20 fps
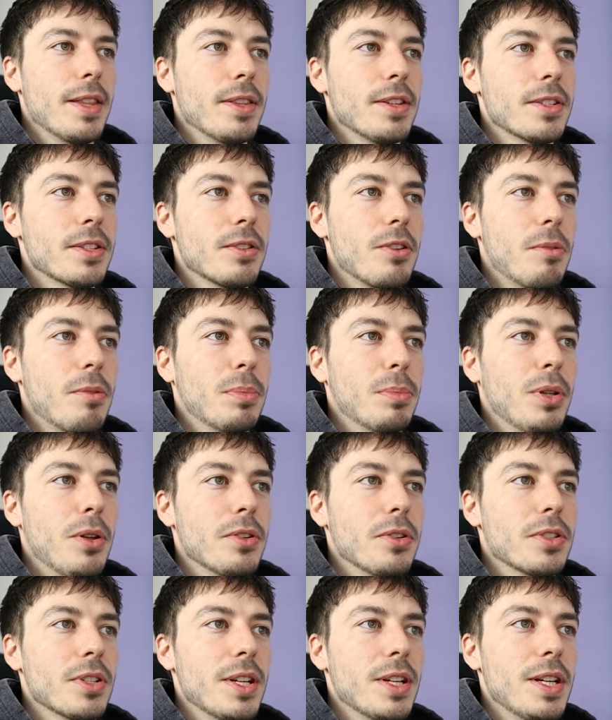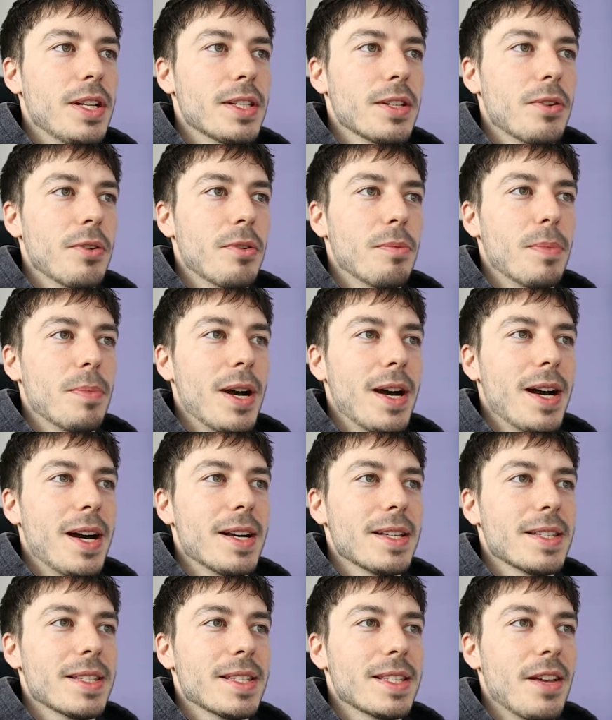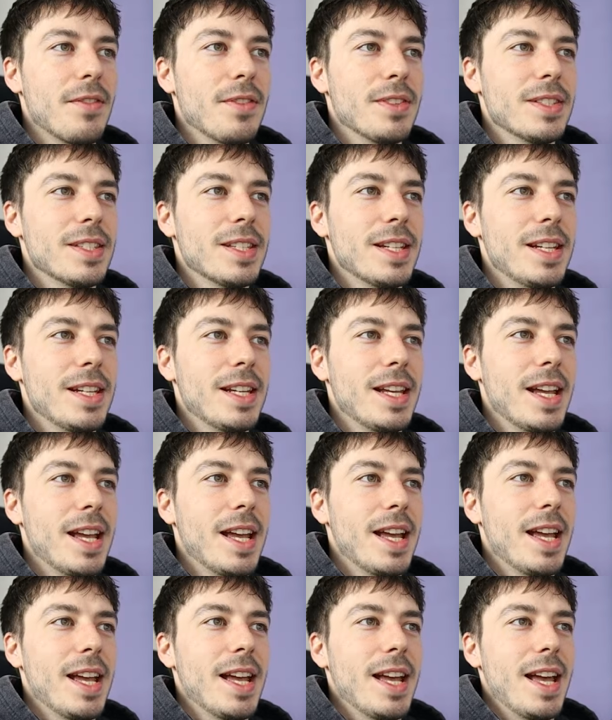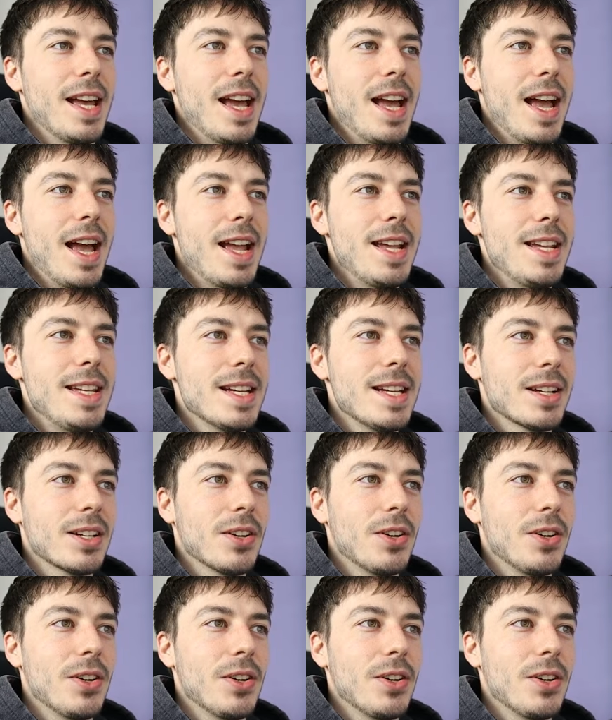and the stop loss is up at 78,